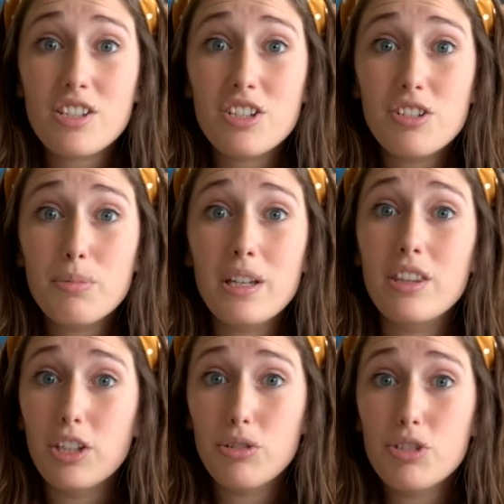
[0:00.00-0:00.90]
tube in
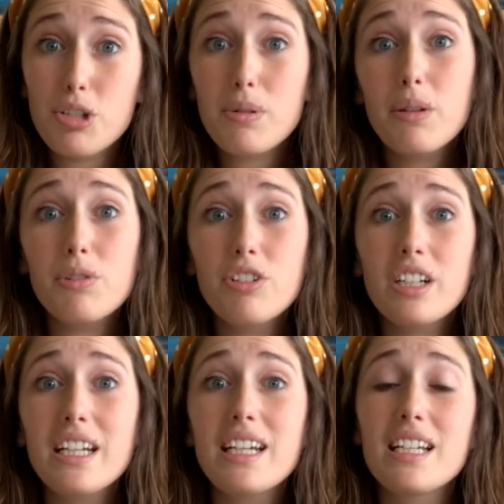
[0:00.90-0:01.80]
the YouTube
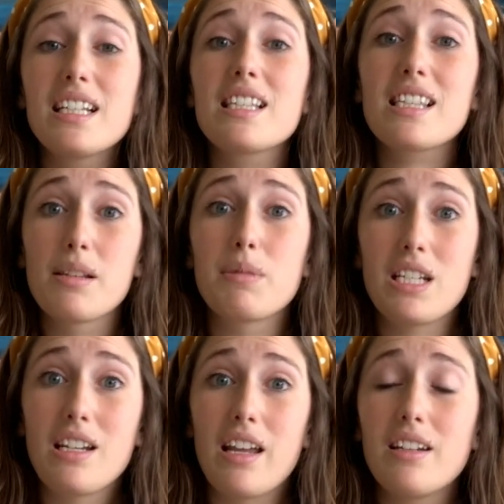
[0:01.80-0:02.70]
community is slim to
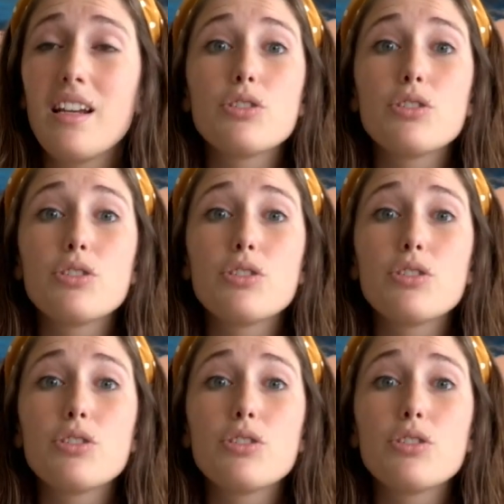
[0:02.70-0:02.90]
none.